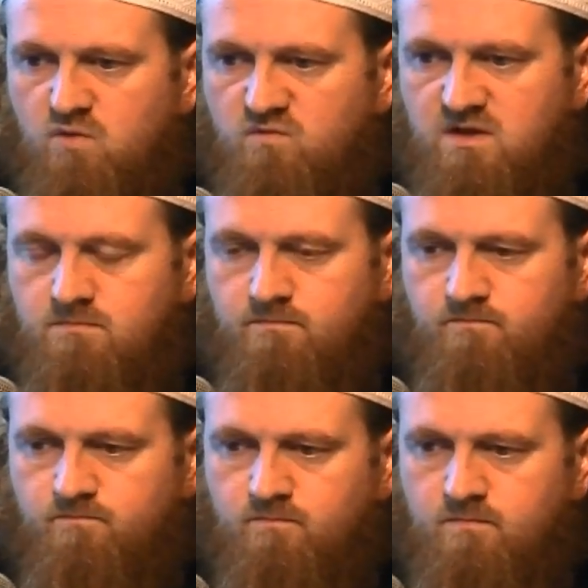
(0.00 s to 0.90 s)
over them.
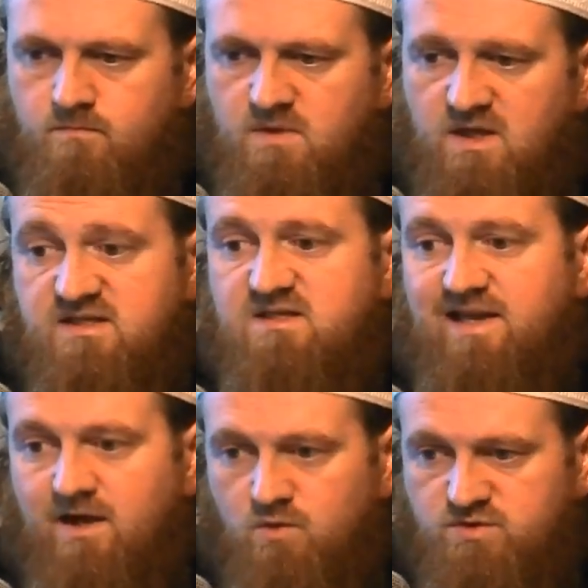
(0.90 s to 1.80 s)
It is
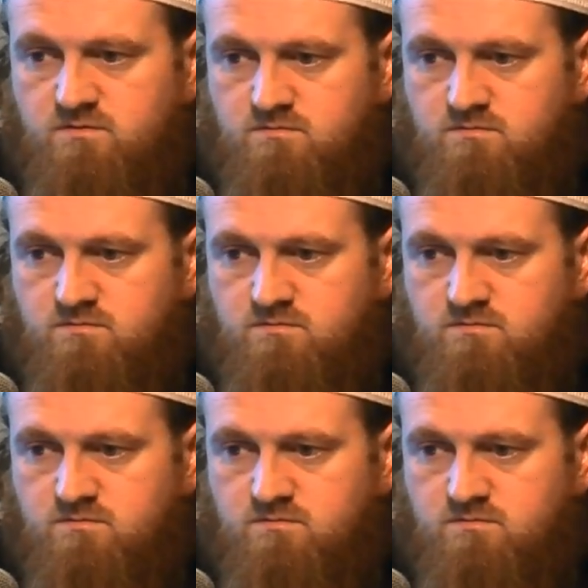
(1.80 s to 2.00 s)
allowed.